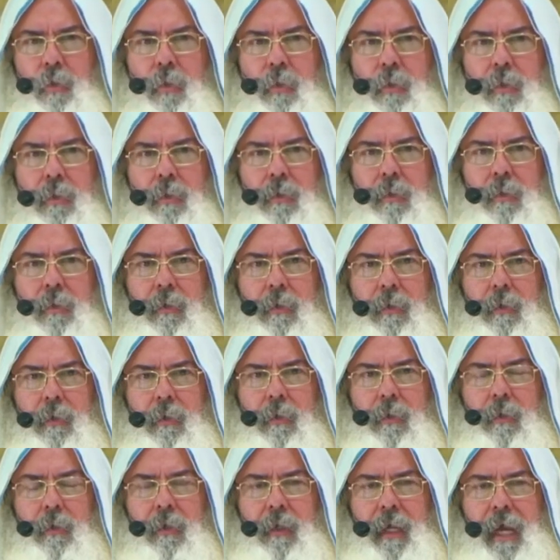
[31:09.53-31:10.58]
You can take
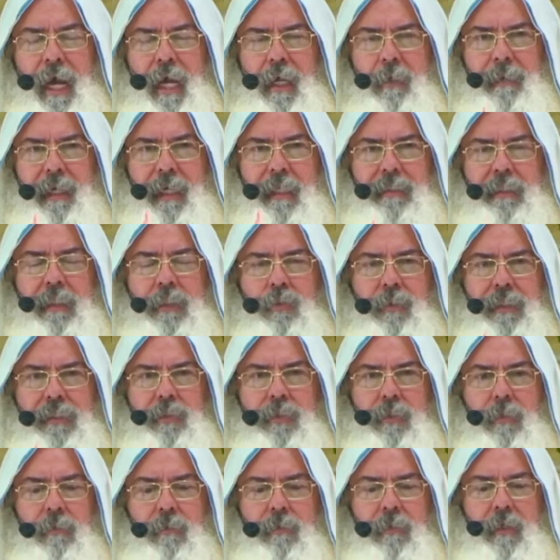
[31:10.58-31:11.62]
notes of it and later
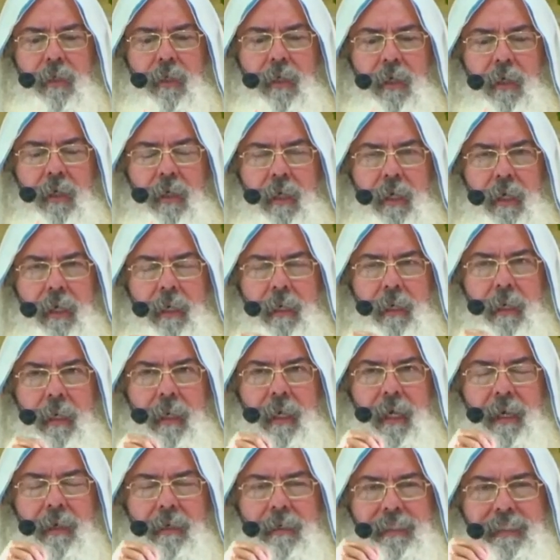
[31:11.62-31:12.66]
you can memorize
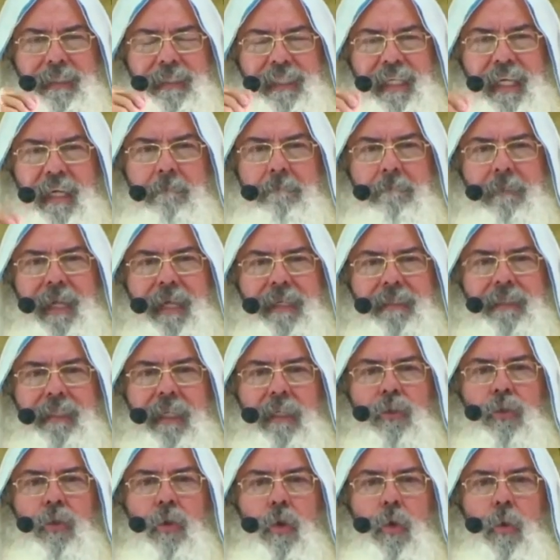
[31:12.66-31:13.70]
it. I'm going to
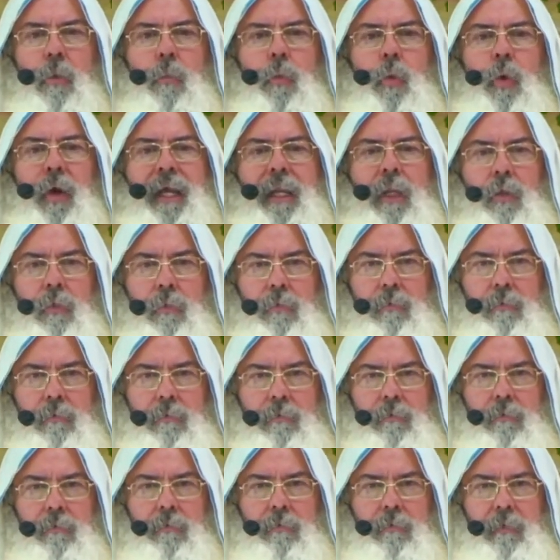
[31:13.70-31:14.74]
succeed and
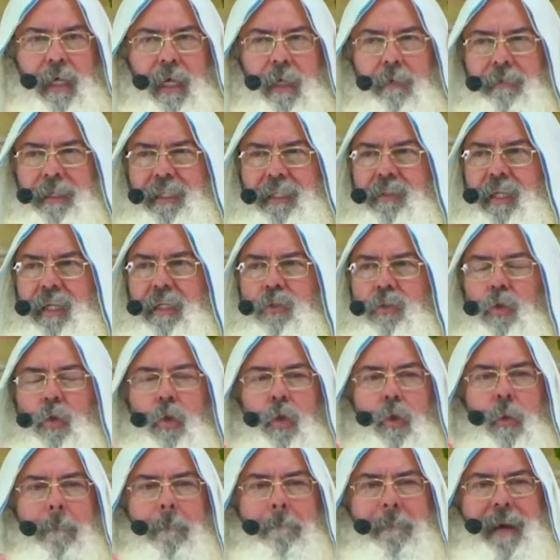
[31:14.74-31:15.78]
nothing is going to stop
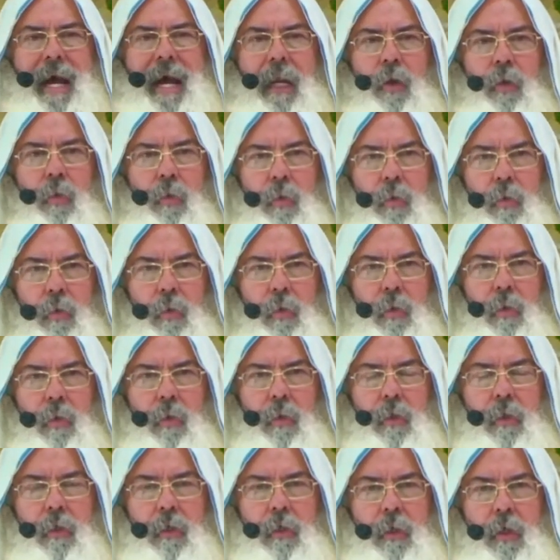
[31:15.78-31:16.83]
it. But
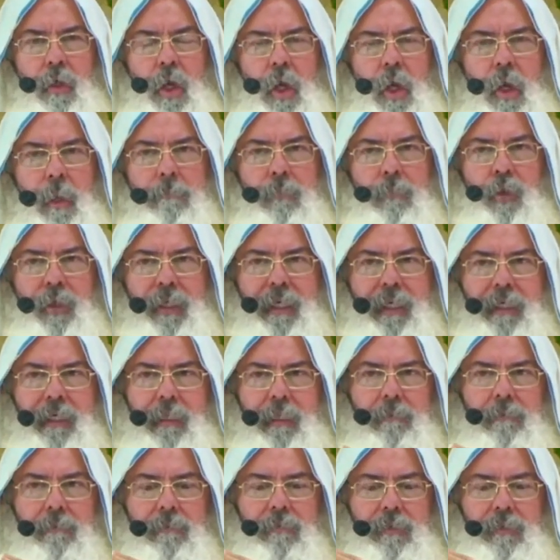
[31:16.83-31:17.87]
here's the thing.